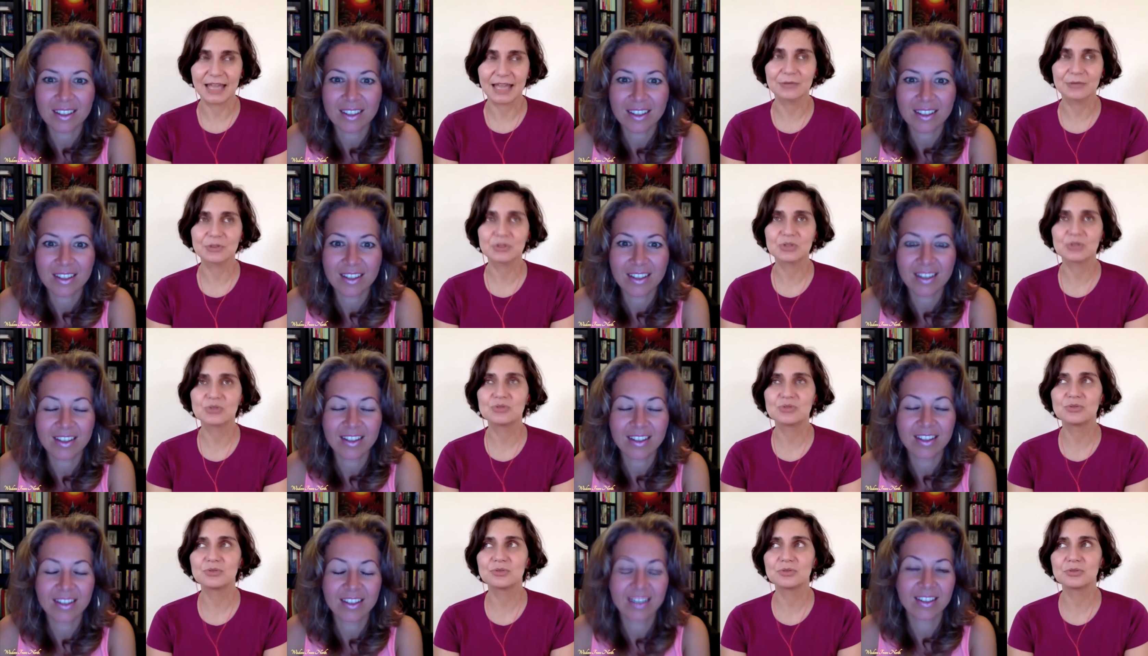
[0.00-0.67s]
Speaker 1: and I
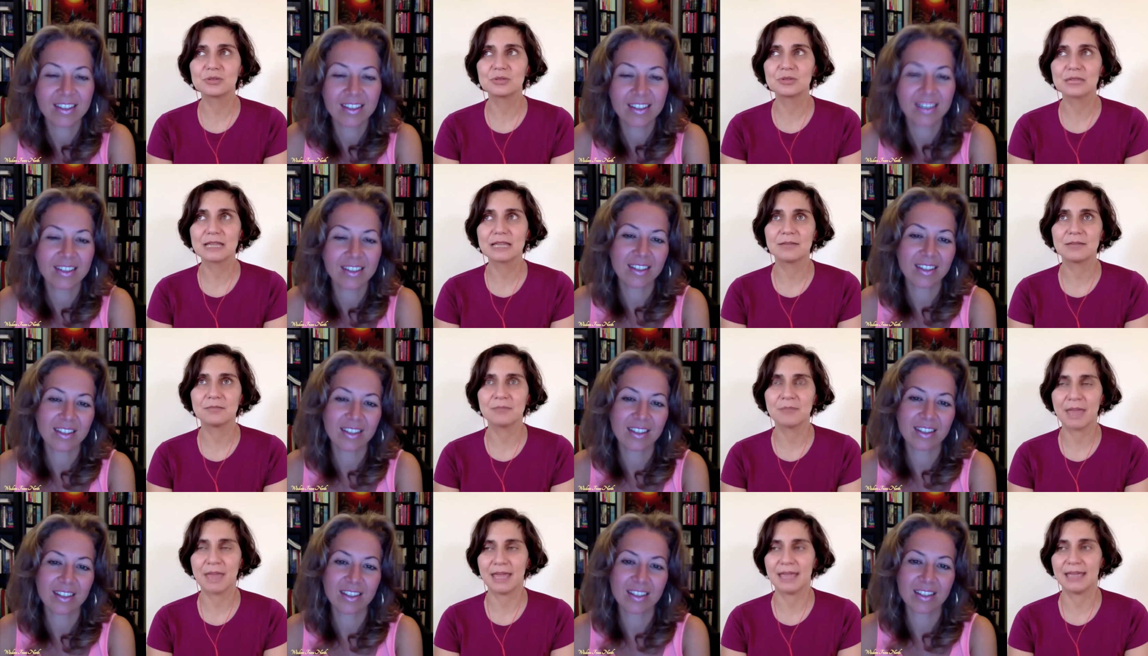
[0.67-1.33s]
was truly
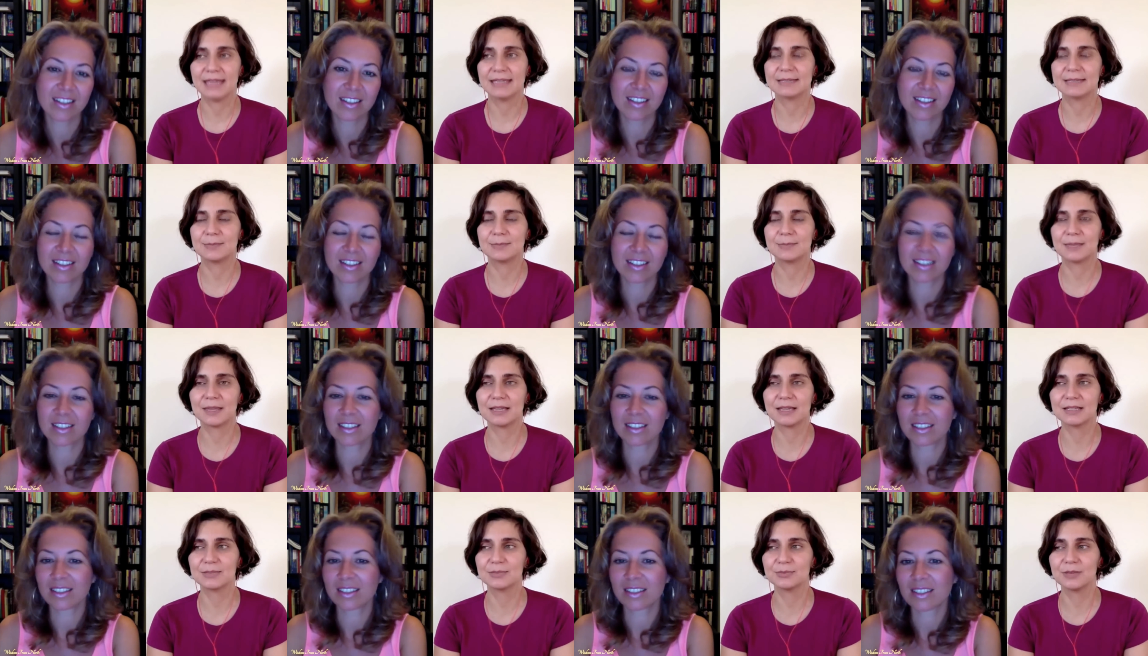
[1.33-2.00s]
amazed,
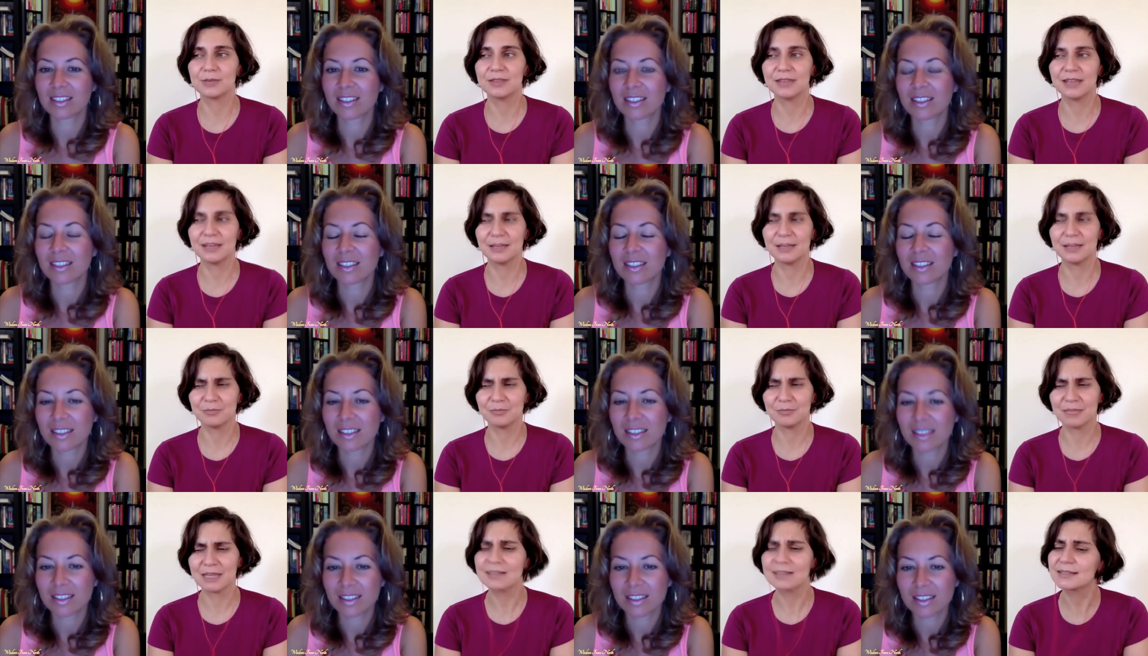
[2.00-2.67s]
because what that
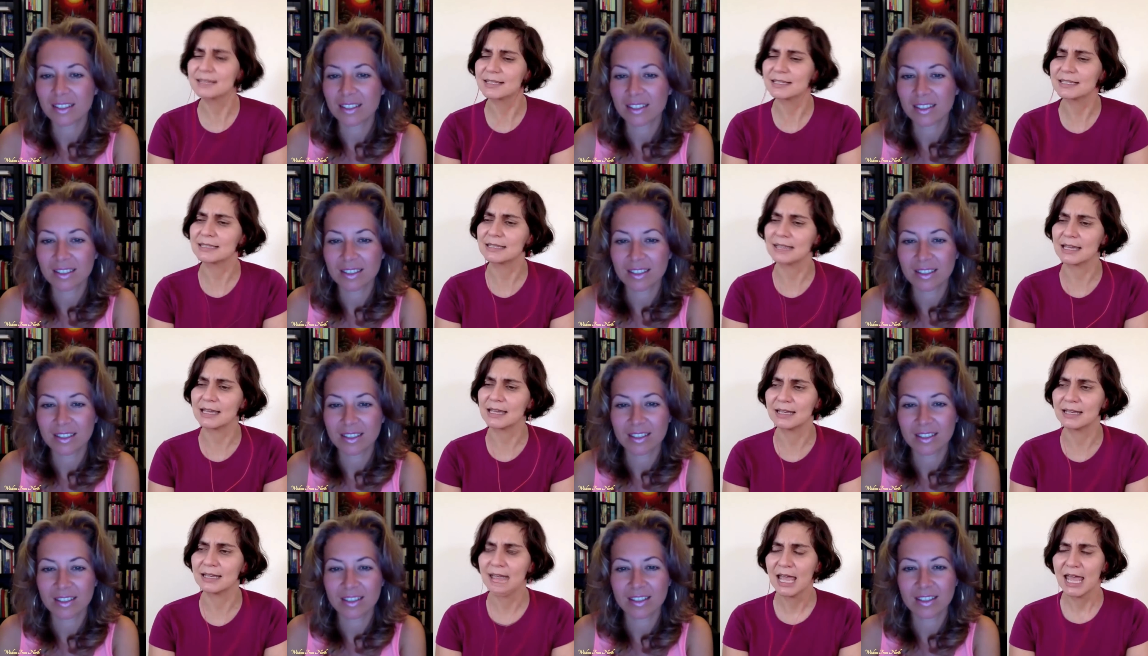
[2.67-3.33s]
means is
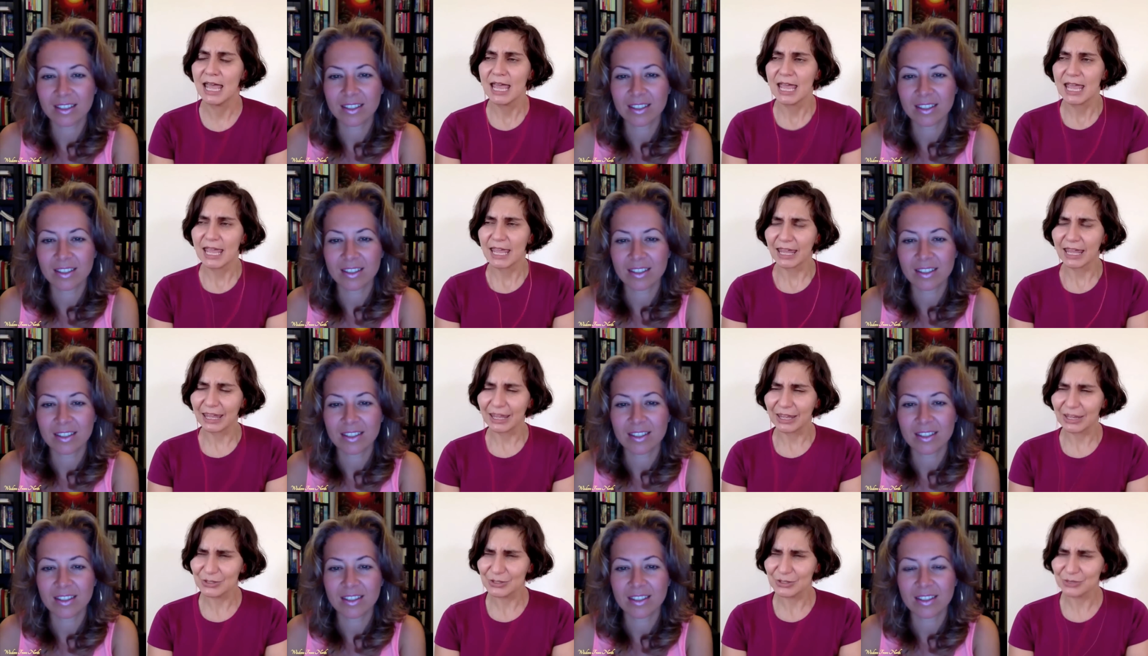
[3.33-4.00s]
that
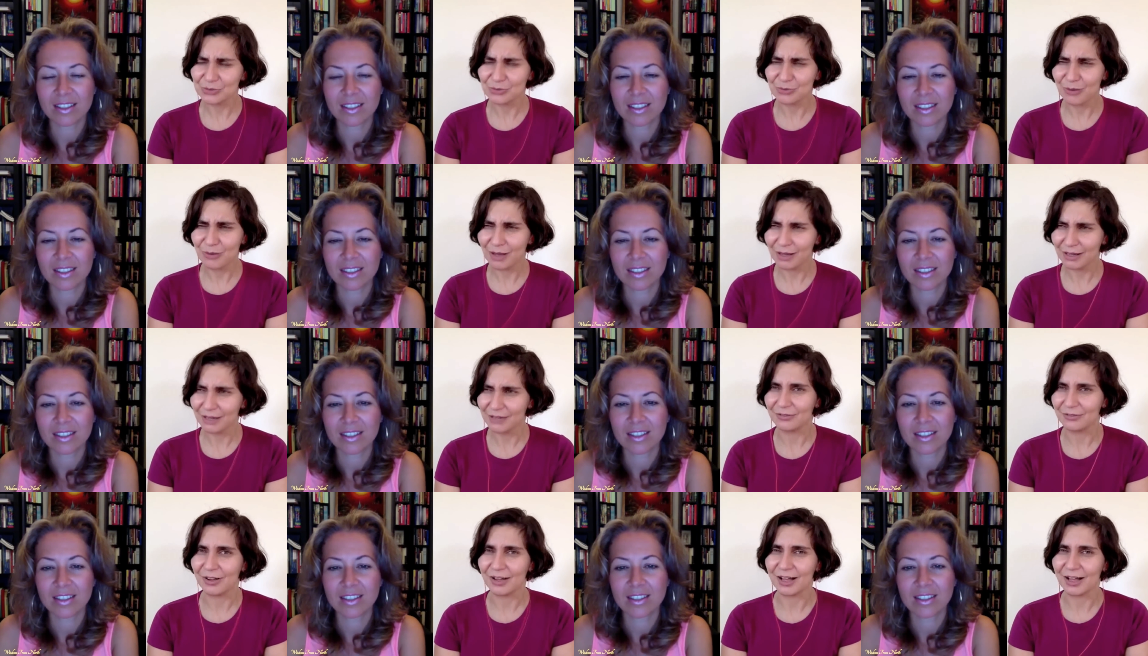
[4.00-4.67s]
each one
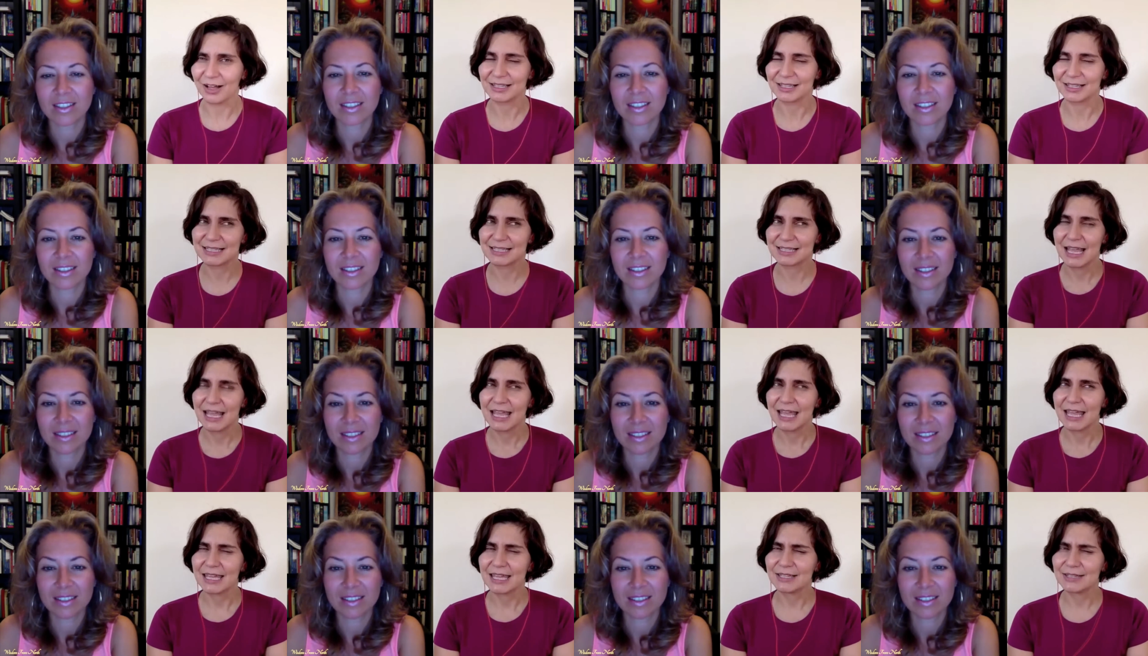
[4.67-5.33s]
of us
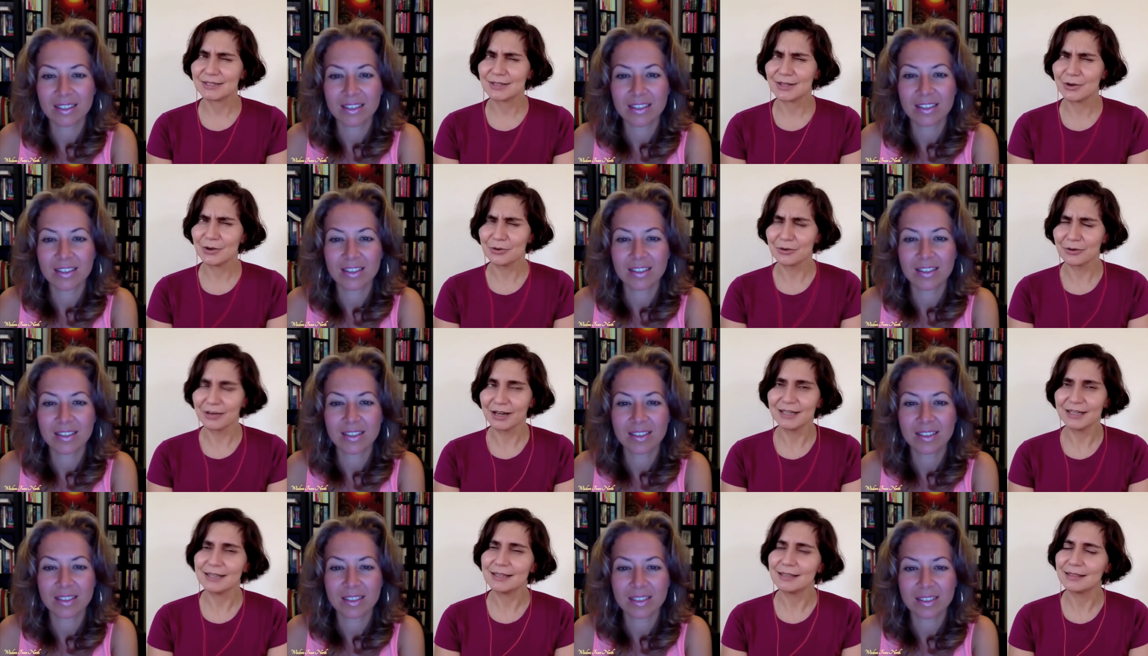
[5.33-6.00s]
is
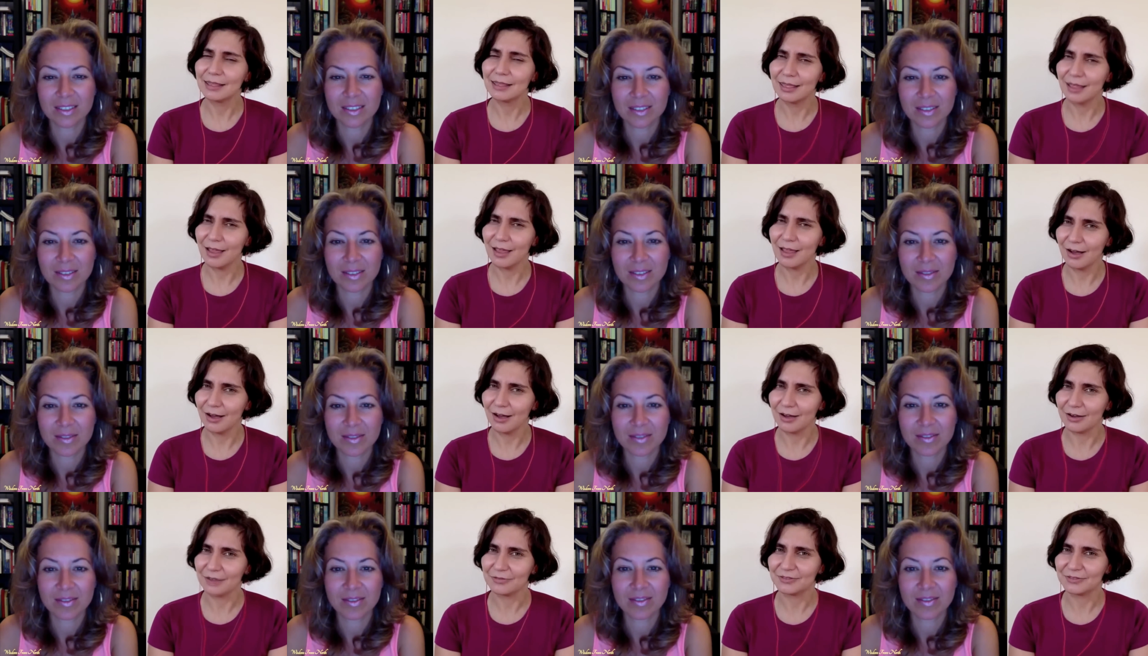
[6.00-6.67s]
already
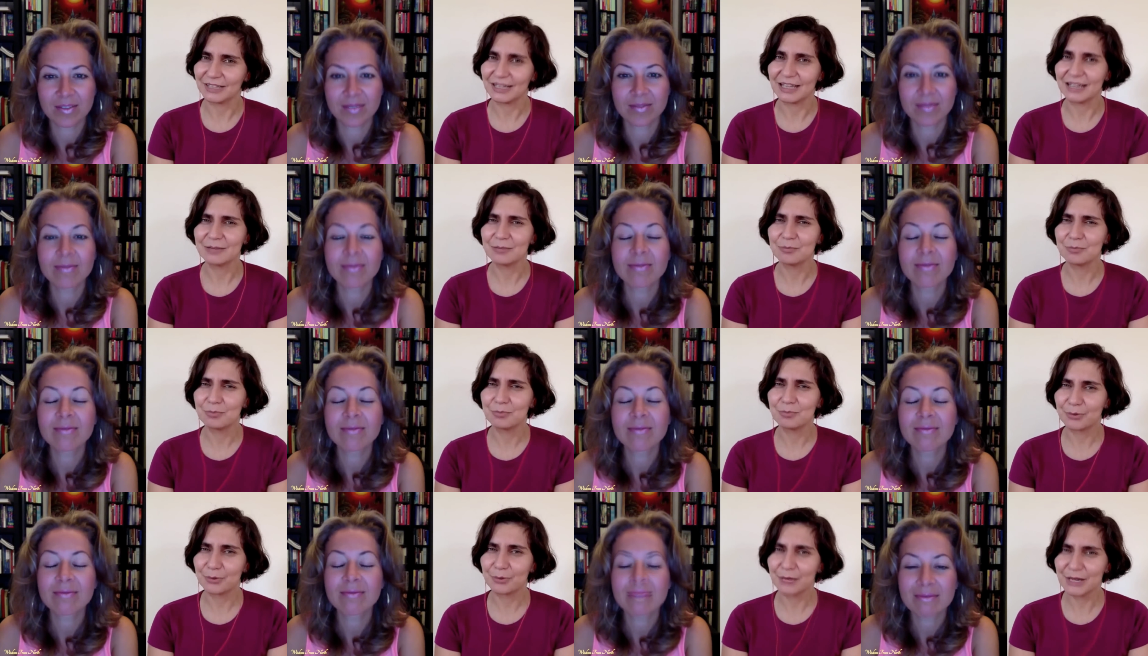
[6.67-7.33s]
loved and
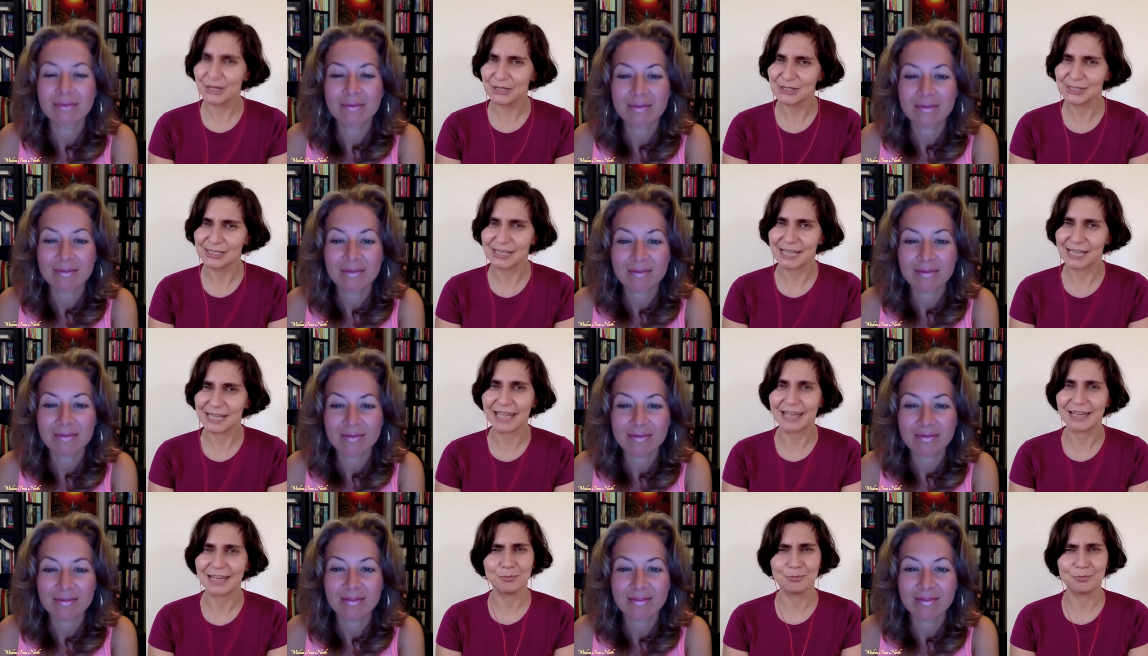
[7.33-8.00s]

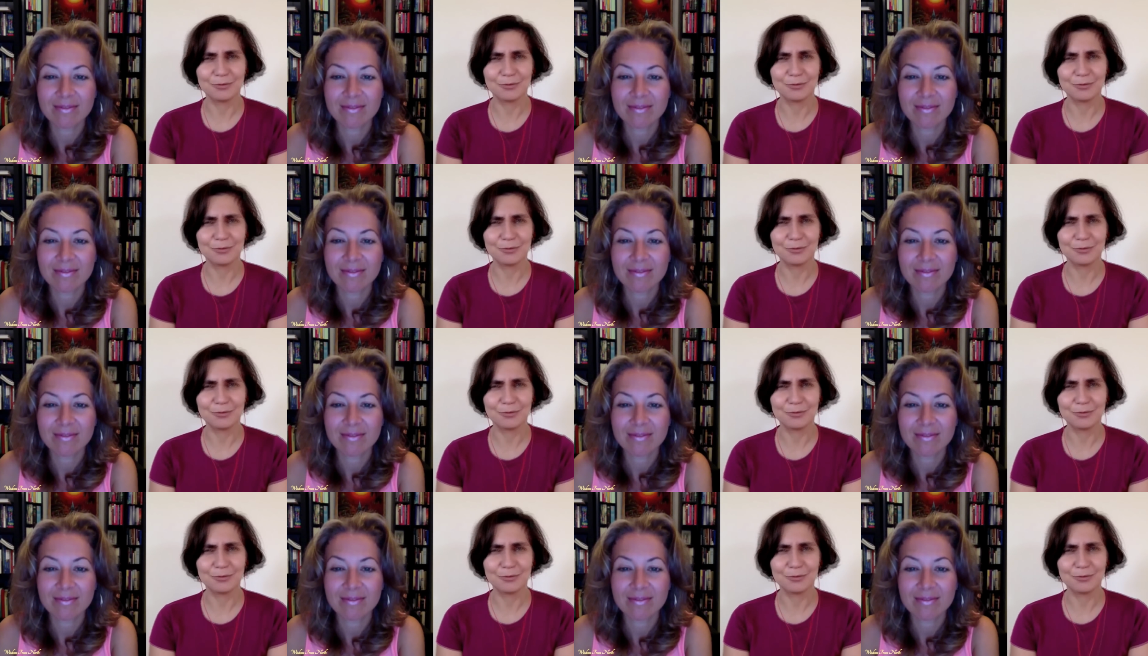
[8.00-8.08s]
appreciated